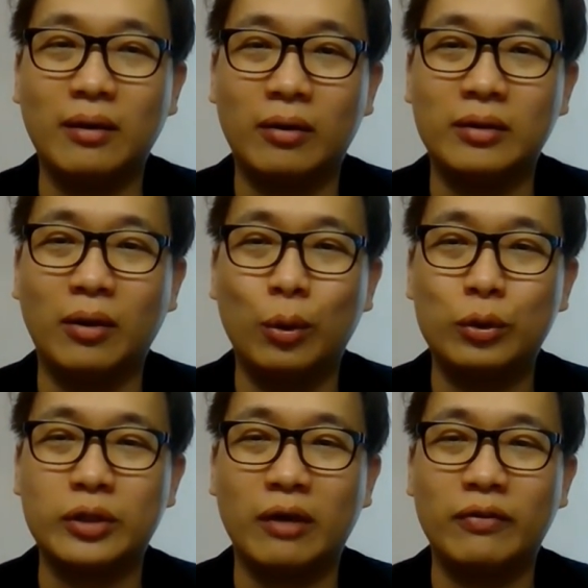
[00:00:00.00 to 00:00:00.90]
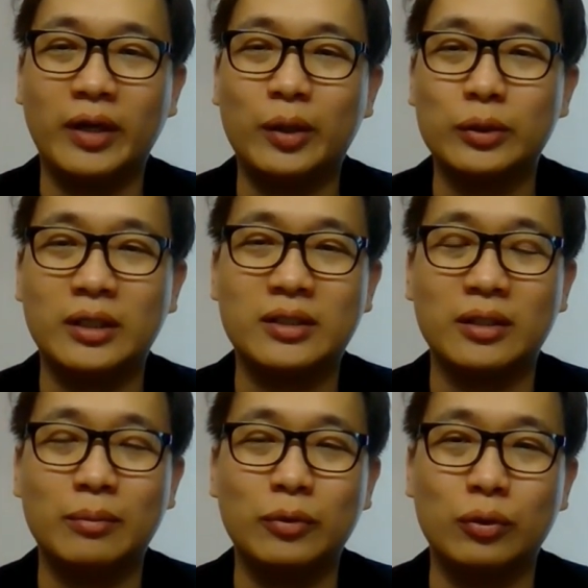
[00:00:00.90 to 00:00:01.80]
or the whole travel
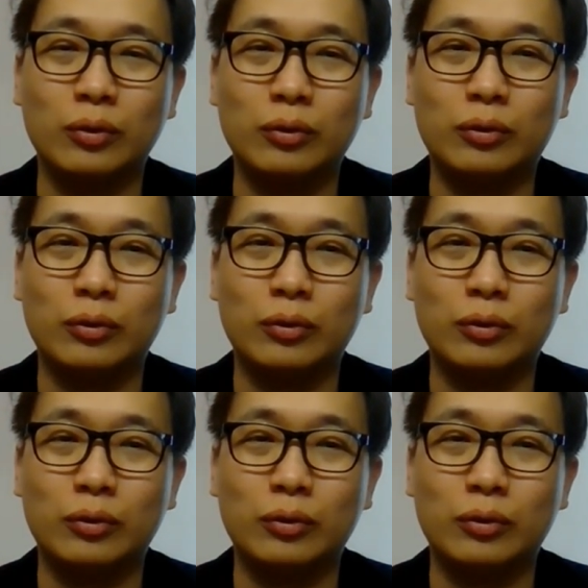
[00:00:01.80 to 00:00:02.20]
ecosystem to